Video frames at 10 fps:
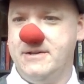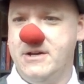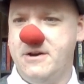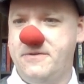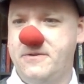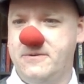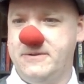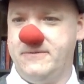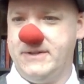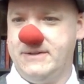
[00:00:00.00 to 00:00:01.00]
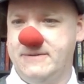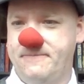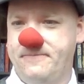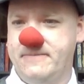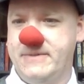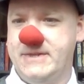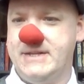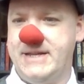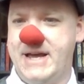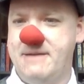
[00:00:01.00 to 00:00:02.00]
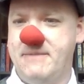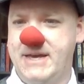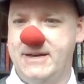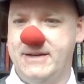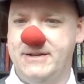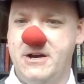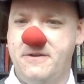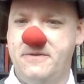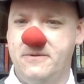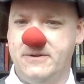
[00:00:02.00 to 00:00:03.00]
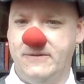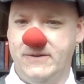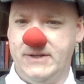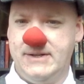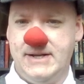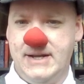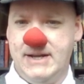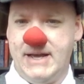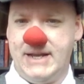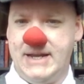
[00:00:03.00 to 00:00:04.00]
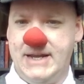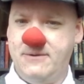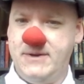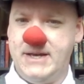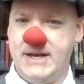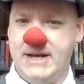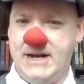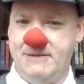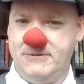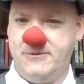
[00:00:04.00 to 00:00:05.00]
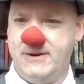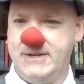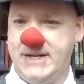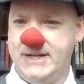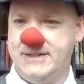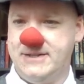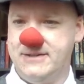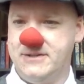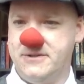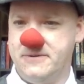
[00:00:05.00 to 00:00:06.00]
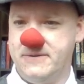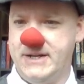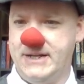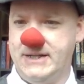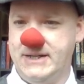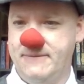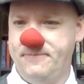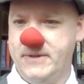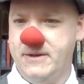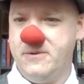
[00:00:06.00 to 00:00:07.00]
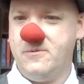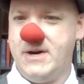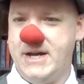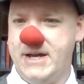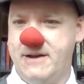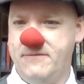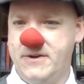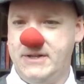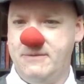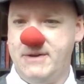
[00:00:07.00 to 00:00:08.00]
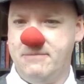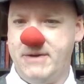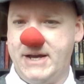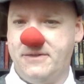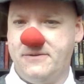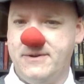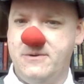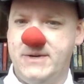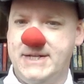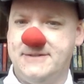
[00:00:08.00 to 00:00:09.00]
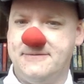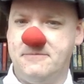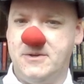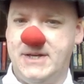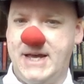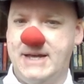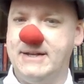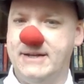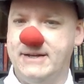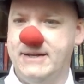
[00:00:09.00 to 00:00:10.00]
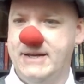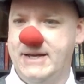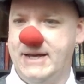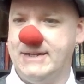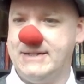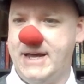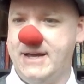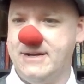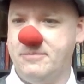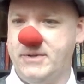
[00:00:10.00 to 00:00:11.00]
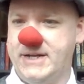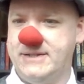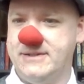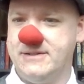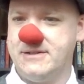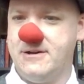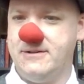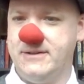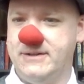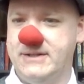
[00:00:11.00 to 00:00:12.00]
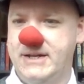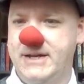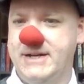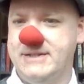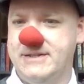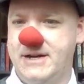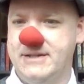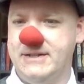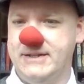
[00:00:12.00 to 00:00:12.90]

"No thought of it." "The same here, no thought of it. And here we are up to our necks in the tureen. Why, I've only been back 3 weeks from Uganda, and taken a place in Scotland, and signed the